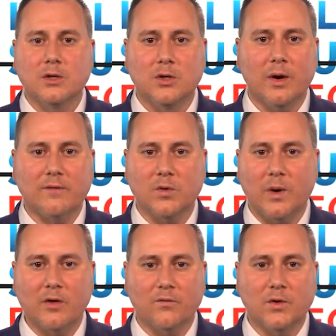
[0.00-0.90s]
You don't have to
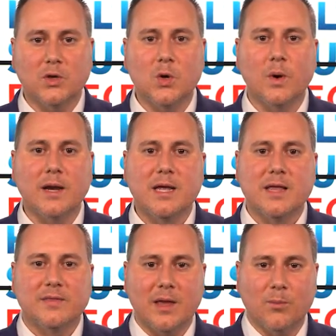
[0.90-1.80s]
wait for a new one.
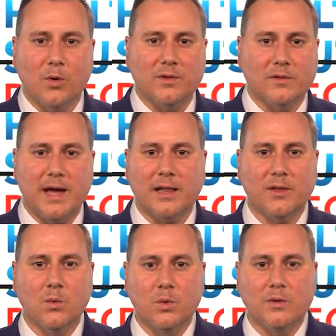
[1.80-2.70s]
They more than
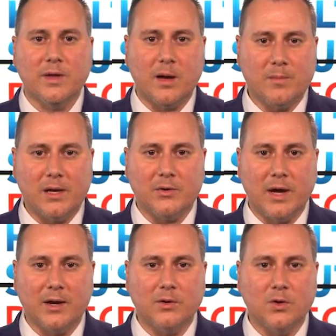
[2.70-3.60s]
likely will not mail
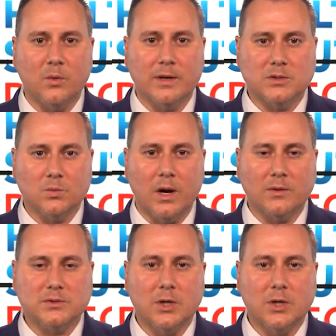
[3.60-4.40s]
you out a new one as well.